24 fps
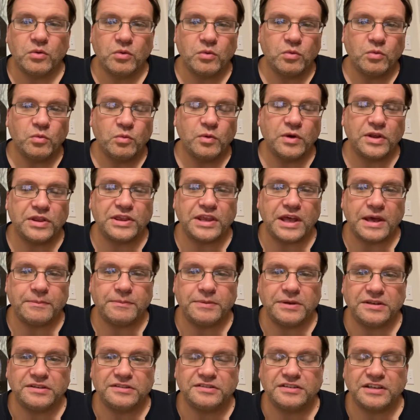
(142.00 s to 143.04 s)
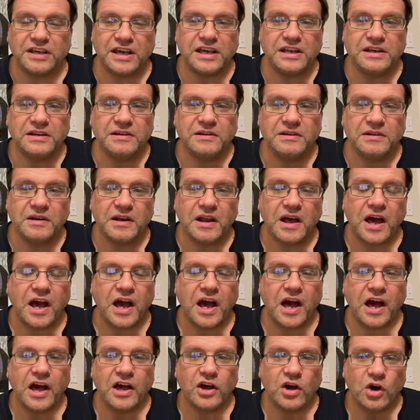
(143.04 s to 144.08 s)
With that being said,
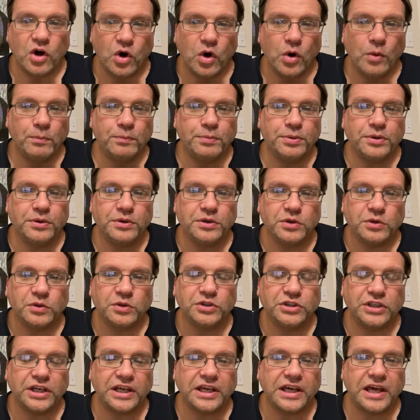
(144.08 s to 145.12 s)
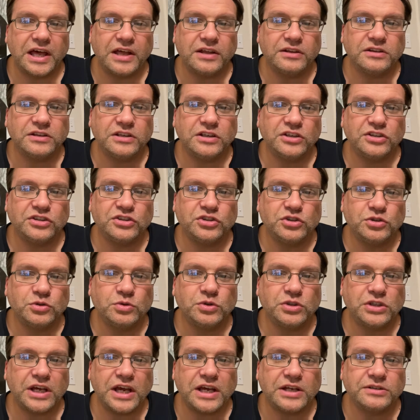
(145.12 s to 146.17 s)
I hope you'll check out these two
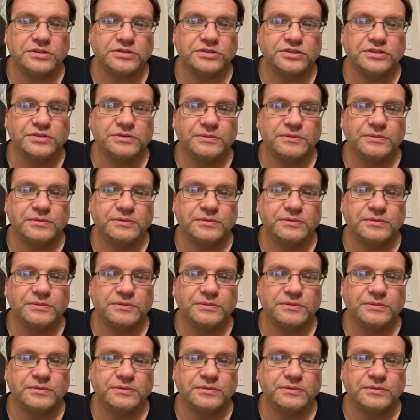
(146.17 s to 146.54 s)
channels.